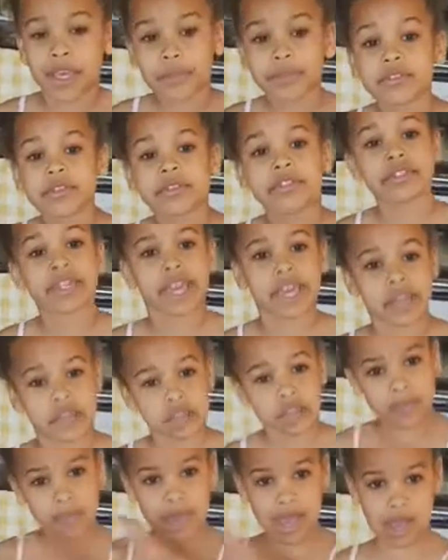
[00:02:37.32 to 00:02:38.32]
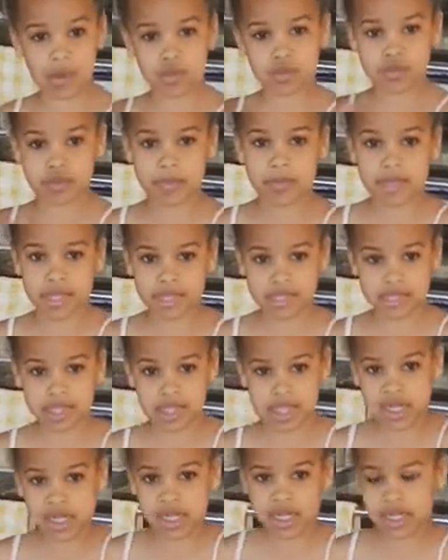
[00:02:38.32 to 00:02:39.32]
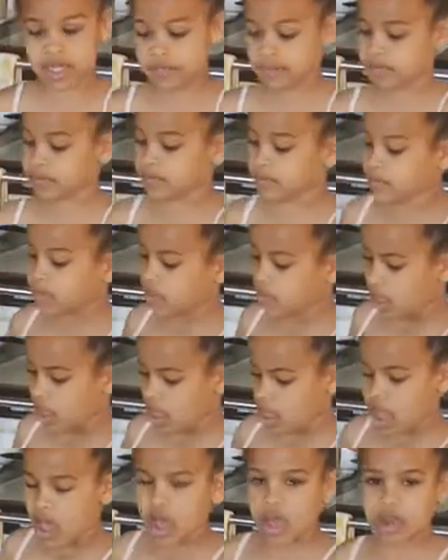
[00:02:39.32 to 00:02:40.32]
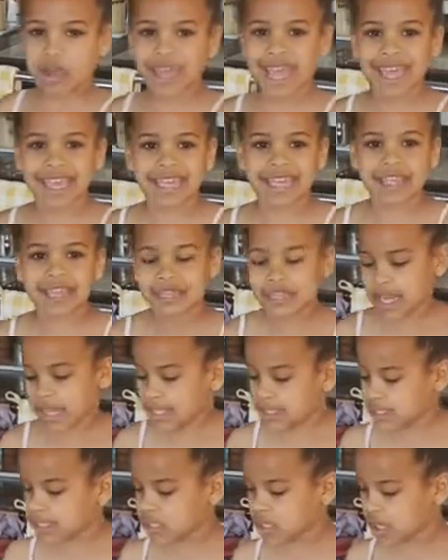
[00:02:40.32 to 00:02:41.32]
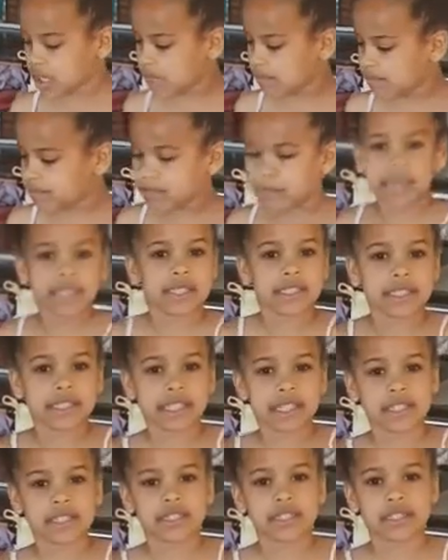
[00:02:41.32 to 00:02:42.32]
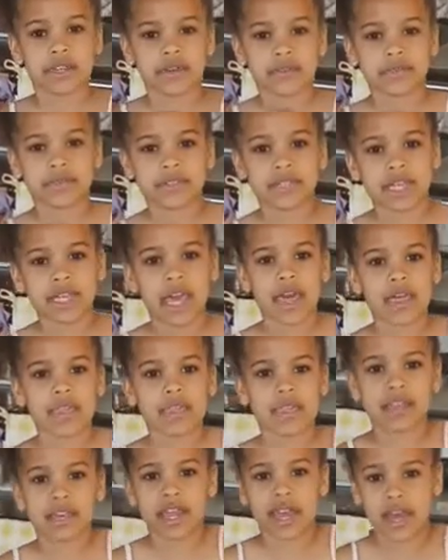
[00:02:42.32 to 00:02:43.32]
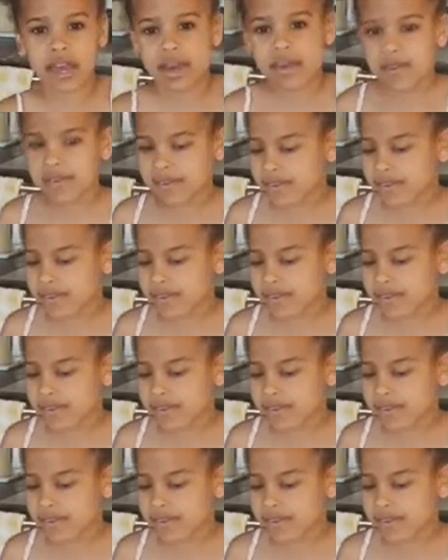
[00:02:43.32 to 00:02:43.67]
to take them out basically. Okay, let's start mixing stuff together now.